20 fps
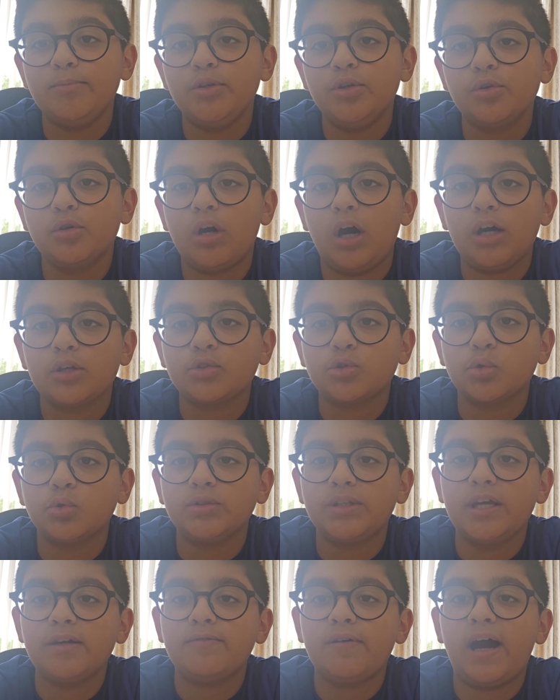Newcastle,
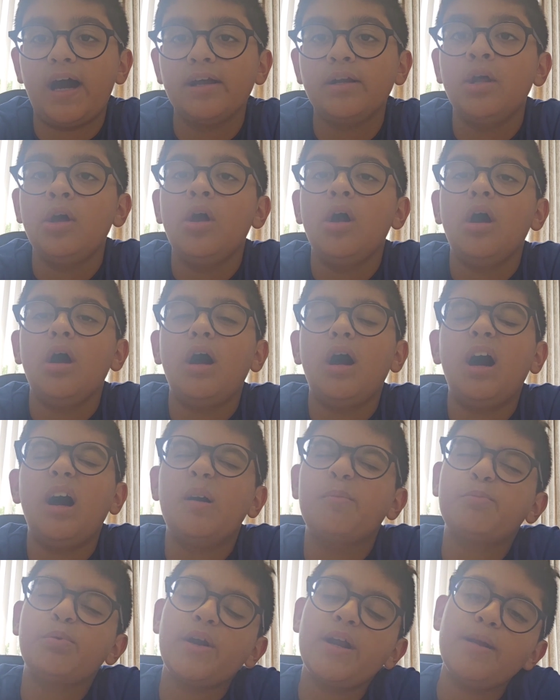they've had
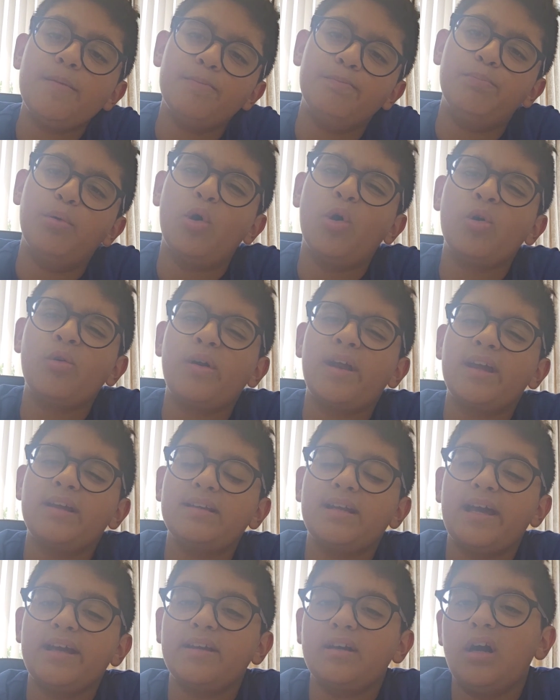a pretty boring